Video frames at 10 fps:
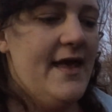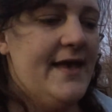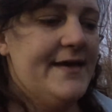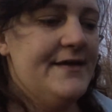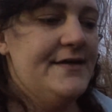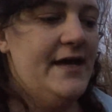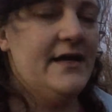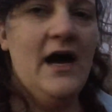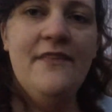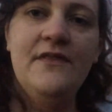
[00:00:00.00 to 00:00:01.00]
and I
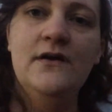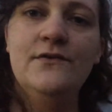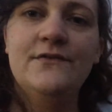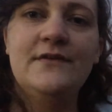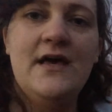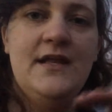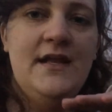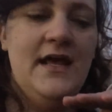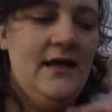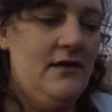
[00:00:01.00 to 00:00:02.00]
cut those at an
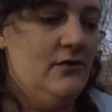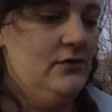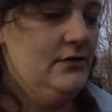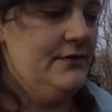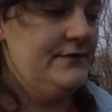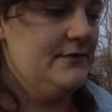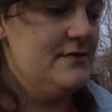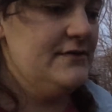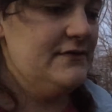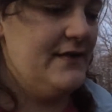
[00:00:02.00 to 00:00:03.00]
angle so
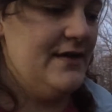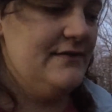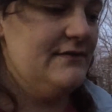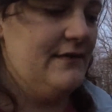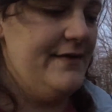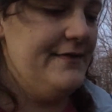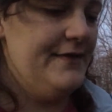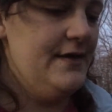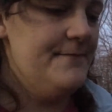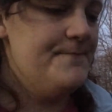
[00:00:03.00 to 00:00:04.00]
it slants
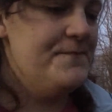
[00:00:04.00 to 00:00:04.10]
slightly.